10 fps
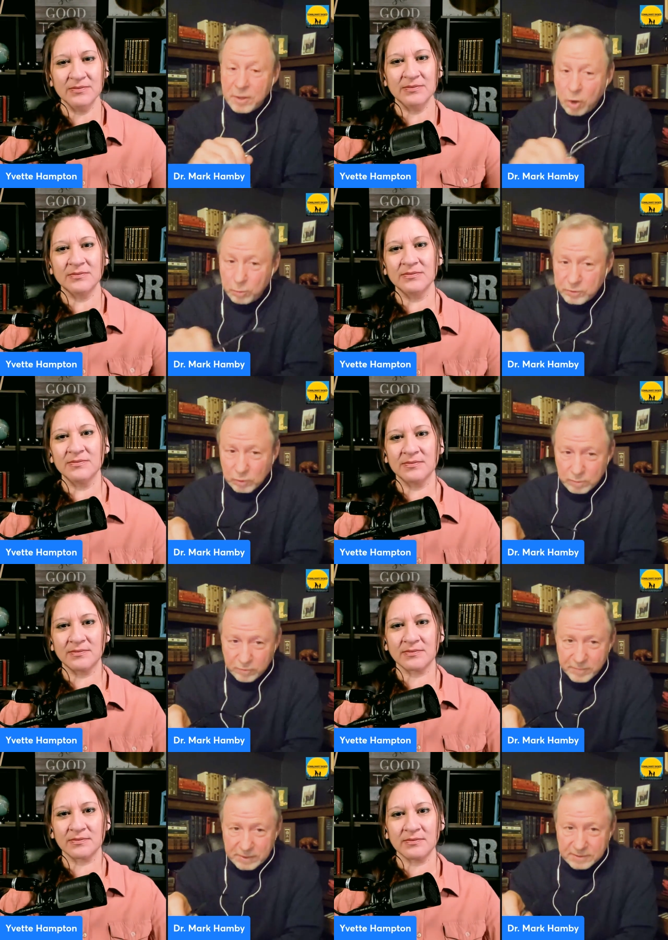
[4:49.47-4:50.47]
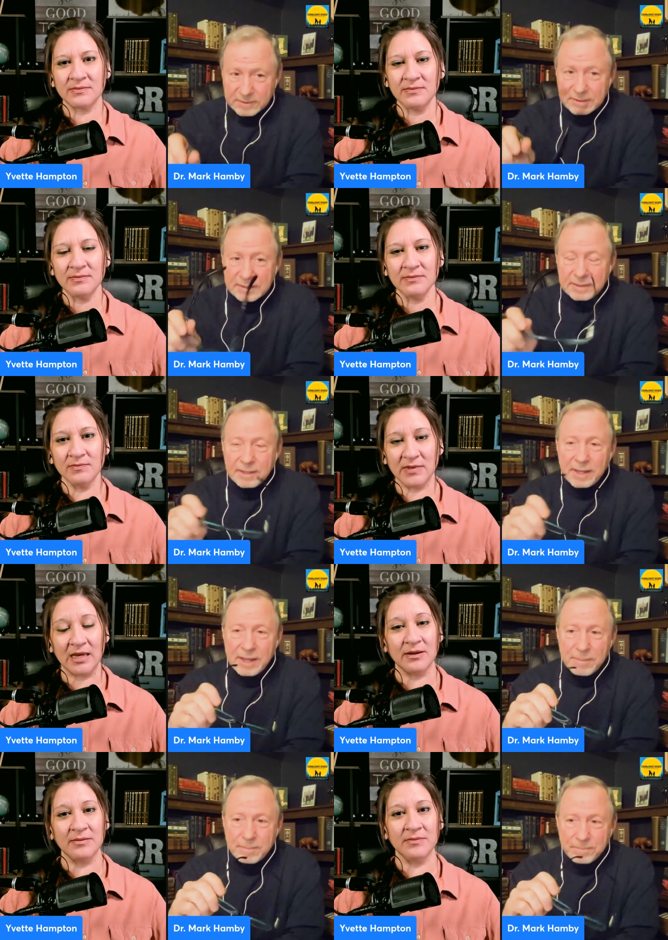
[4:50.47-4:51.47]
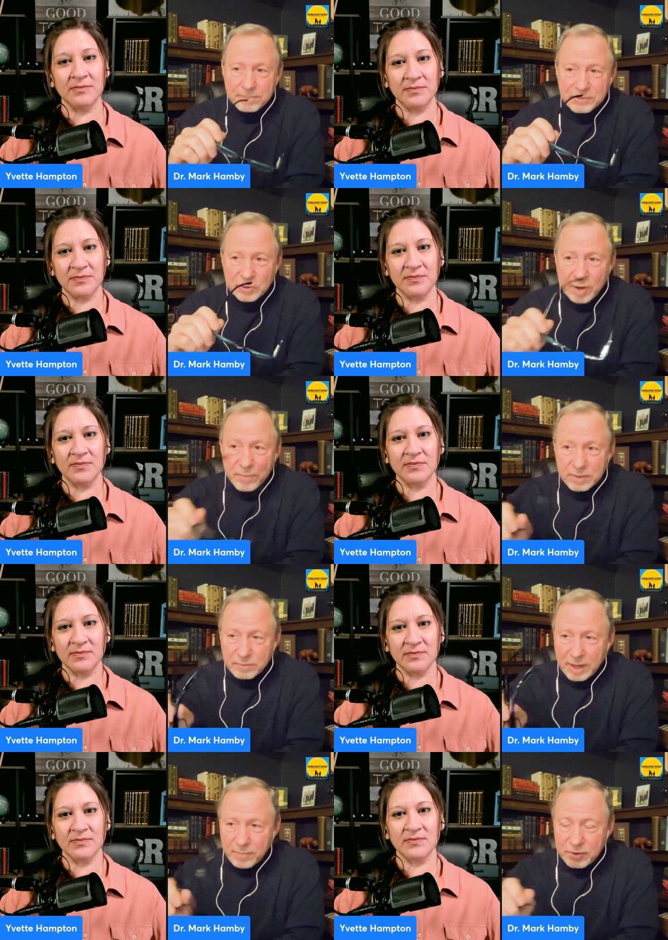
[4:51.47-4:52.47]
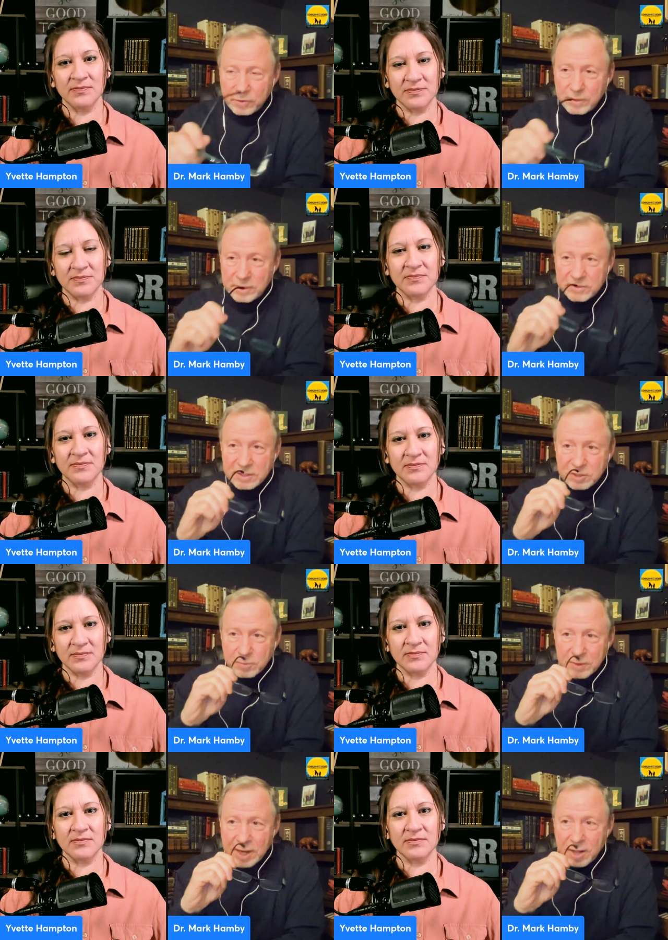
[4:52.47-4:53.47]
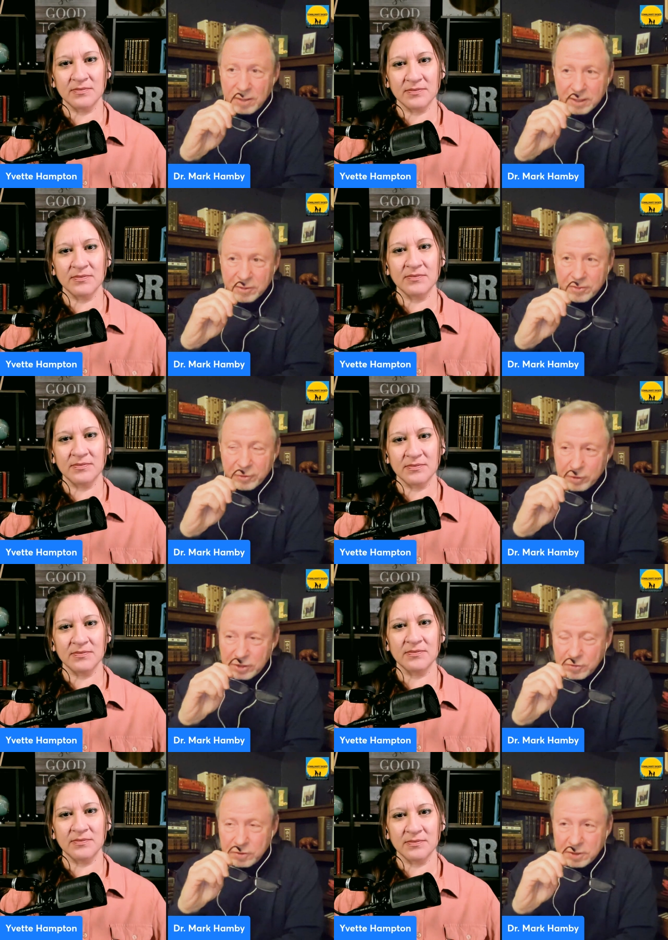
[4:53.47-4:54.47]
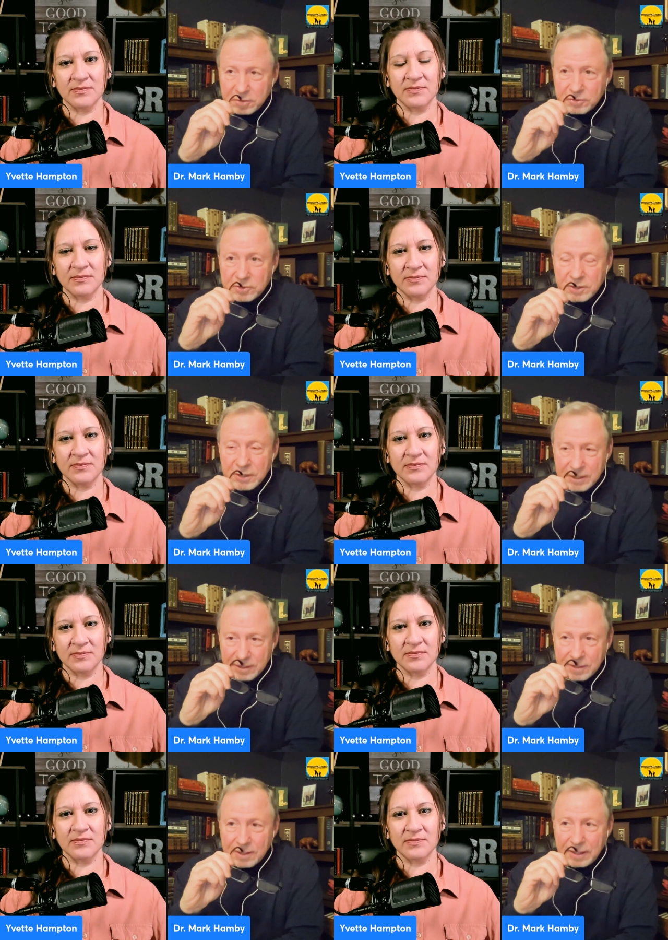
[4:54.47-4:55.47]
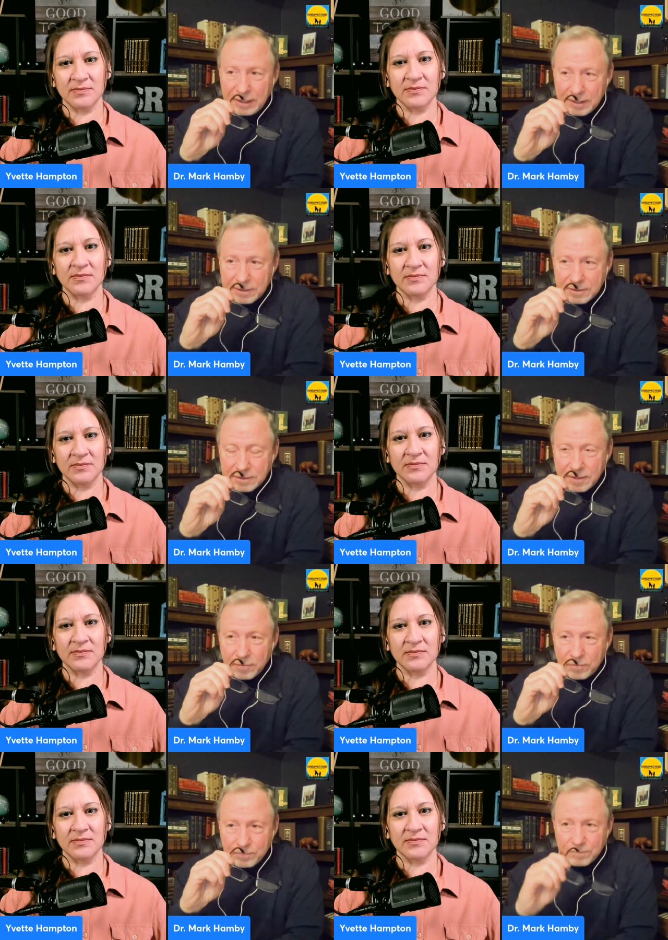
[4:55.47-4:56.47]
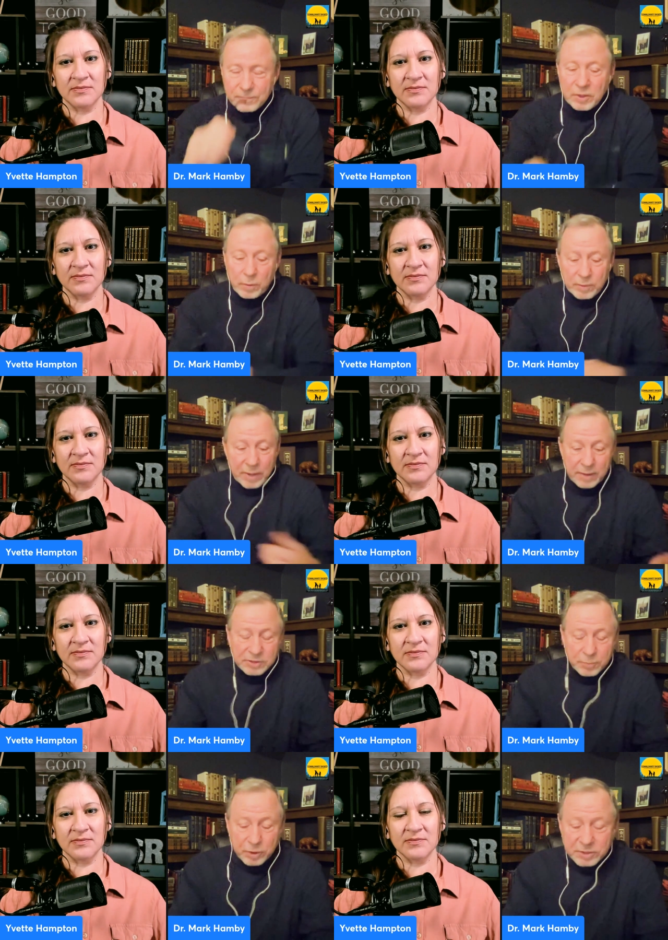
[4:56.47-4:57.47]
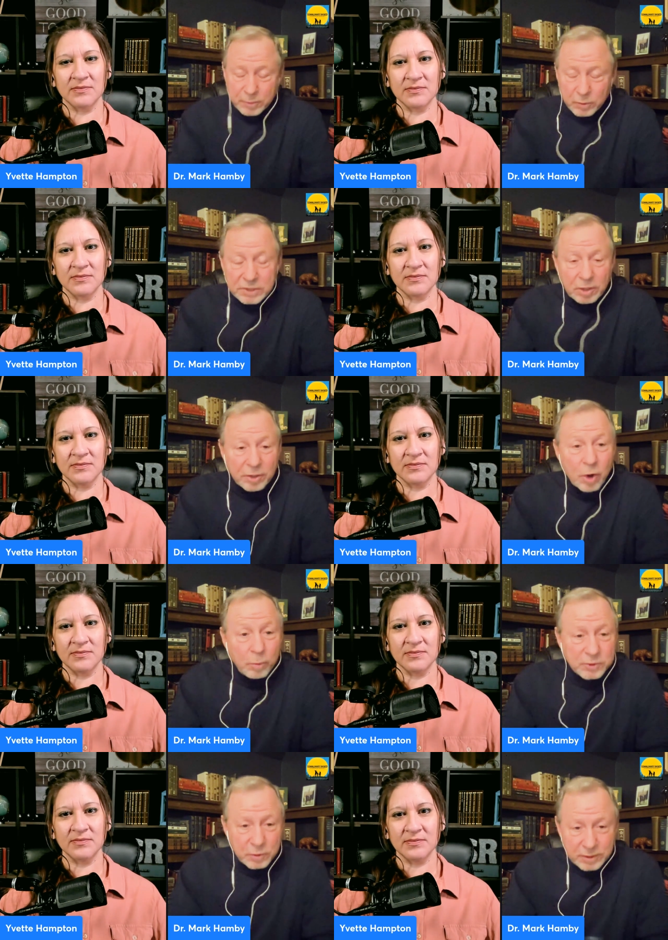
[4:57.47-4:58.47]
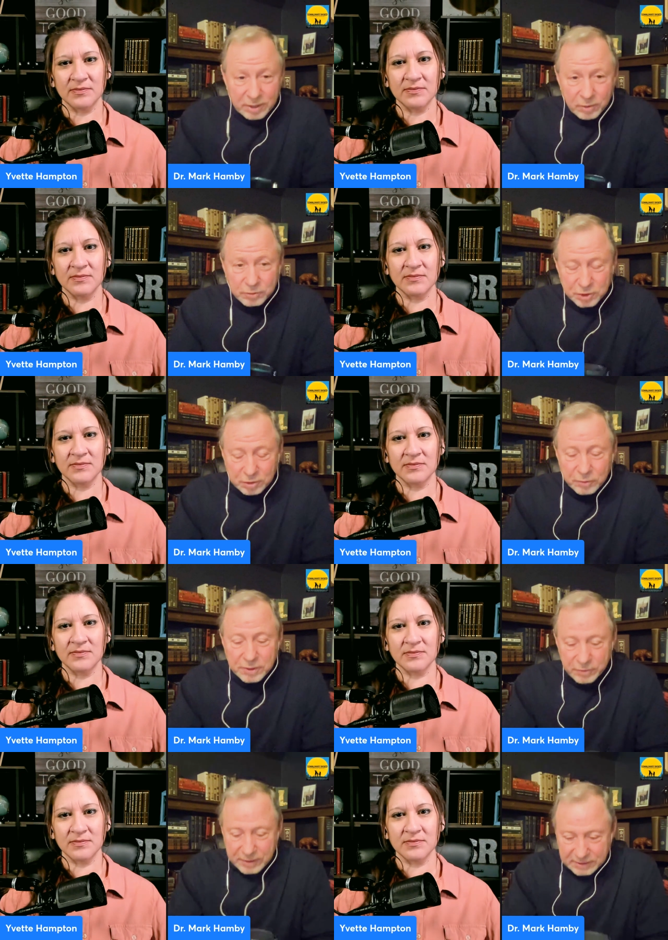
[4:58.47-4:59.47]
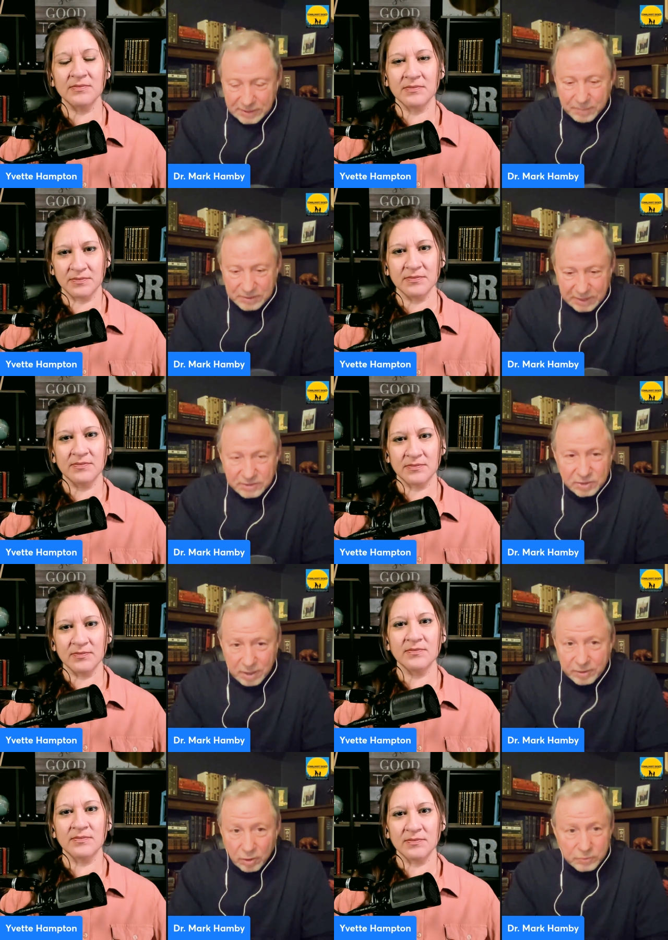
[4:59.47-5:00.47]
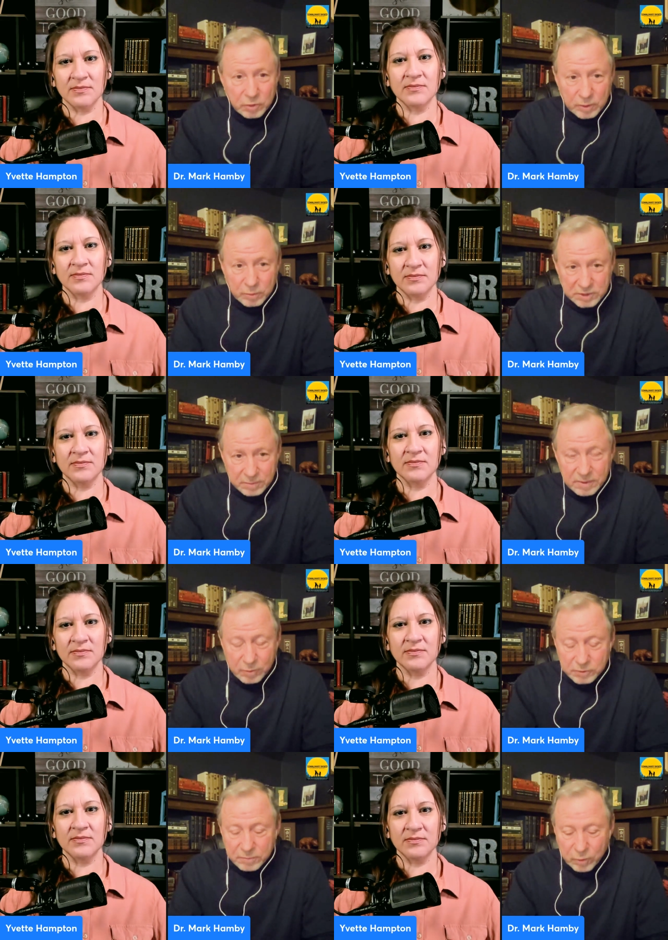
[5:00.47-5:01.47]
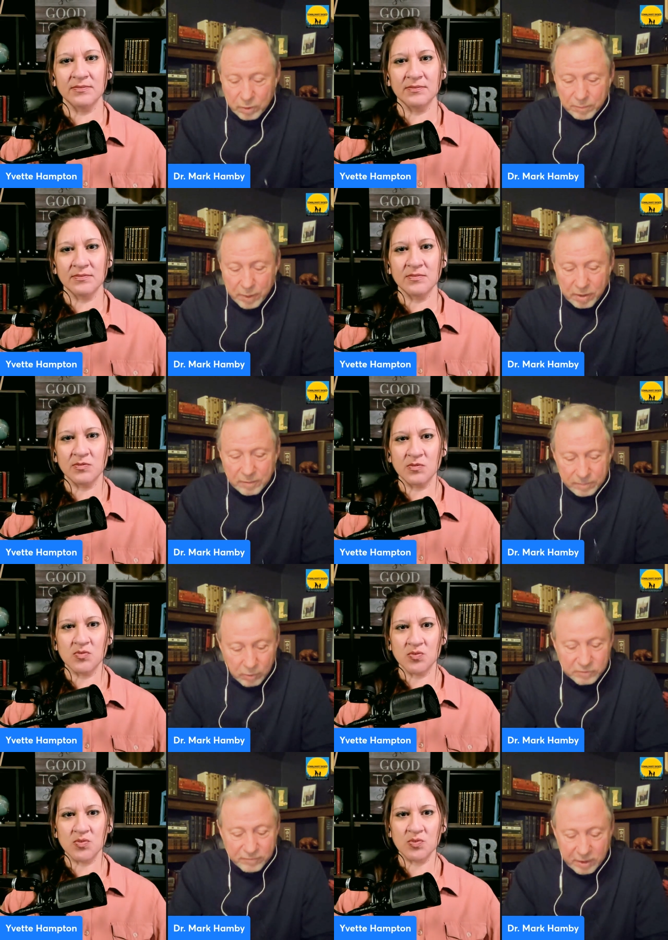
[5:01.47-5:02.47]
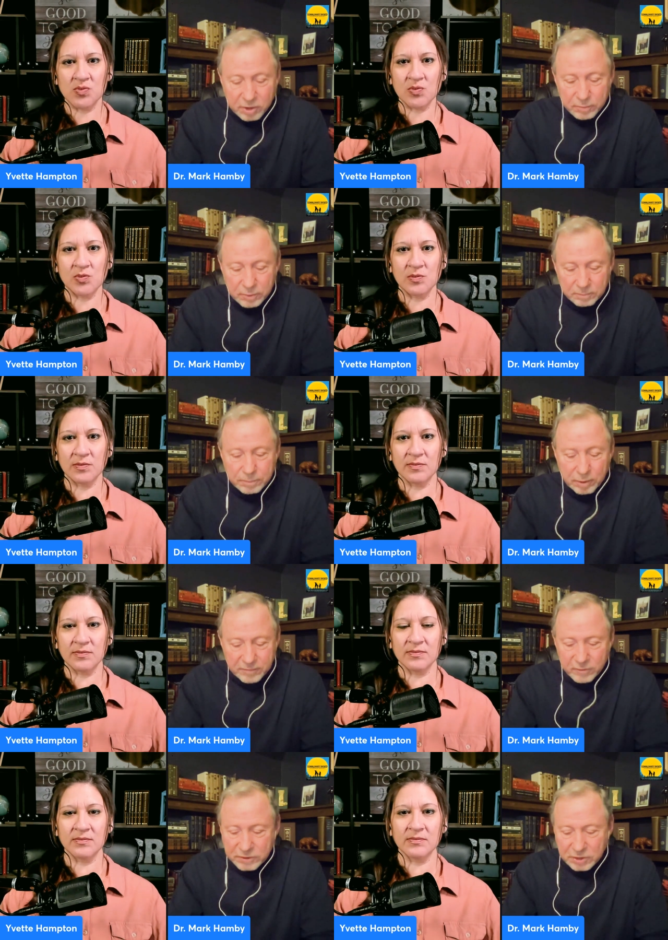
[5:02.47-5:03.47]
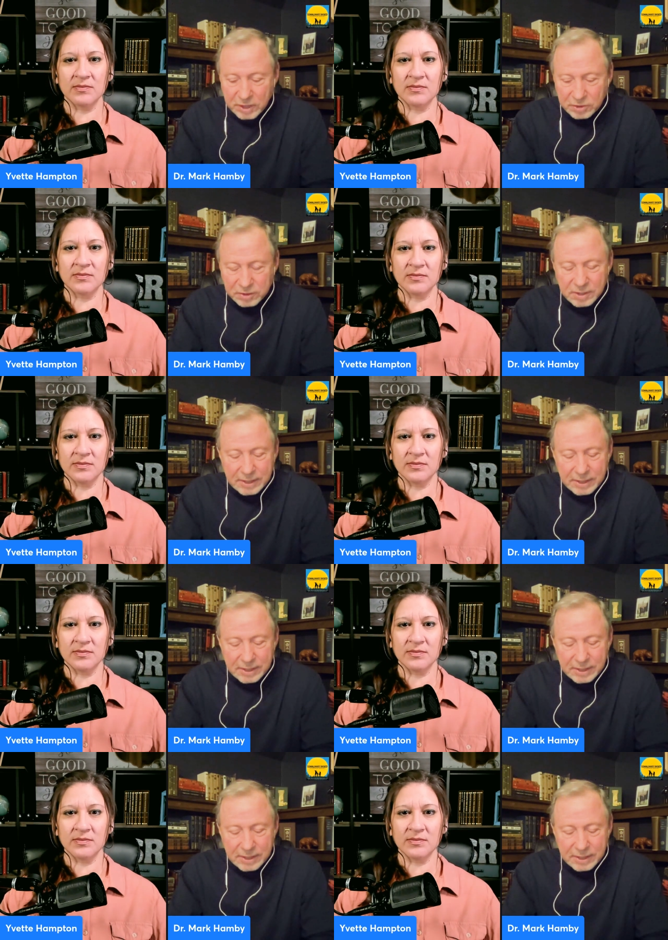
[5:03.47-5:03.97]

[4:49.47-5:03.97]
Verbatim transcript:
Speaker 1: in the homeschool movement. Yeah. Um, so I've been I've been doing this. This will be now like 32 years, and uh, you know when, when I was the principal, we started homeschooling our own children during that time because I saw that homeschooling was going to be the most important part, most valuable part of their education.